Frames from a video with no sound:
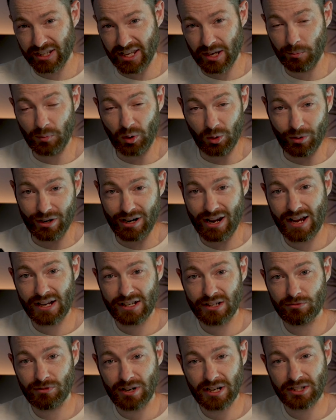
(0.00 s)
a gimbal, when I
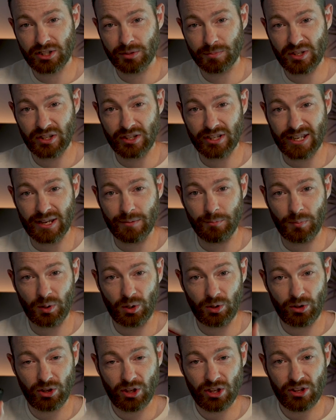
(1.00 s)
had it rigged up to the
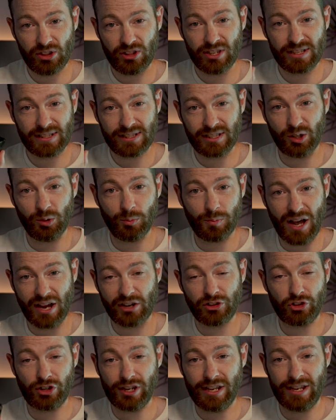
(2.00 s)
gimbal, this little
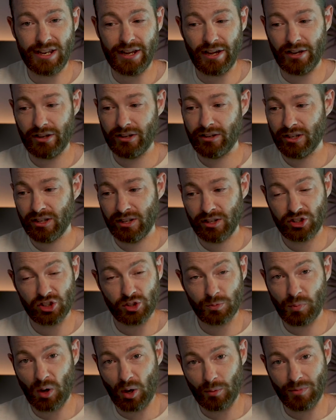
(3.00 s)
battery here,
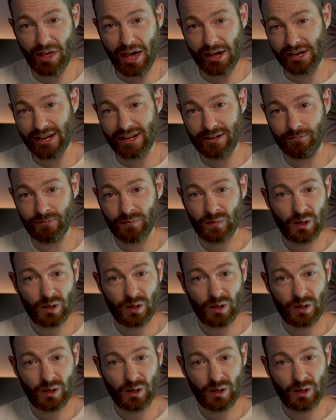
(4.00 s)
just pop that in.